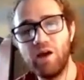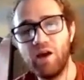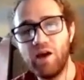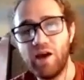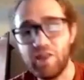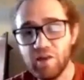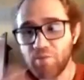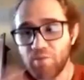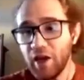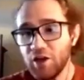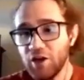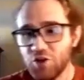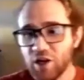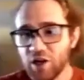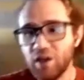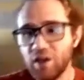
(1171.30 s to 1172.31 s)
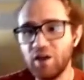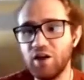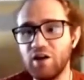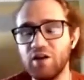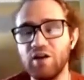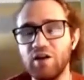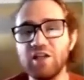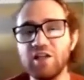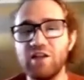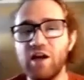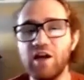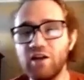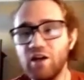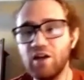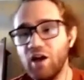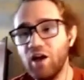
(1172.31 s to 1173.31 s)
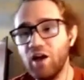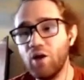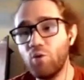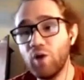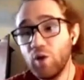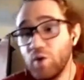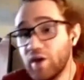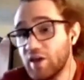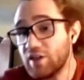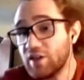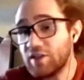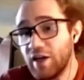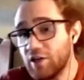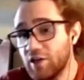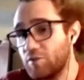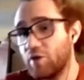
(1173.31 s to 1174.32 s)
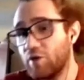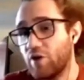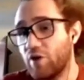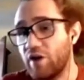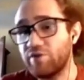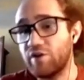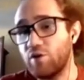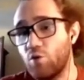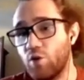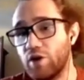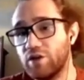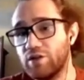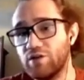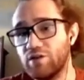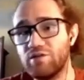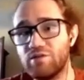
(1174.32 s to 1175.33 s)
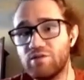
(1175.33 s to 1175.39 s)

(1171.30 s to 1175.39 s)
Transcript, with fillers: And the main trick here is that, well, we can set it to be whatever you want.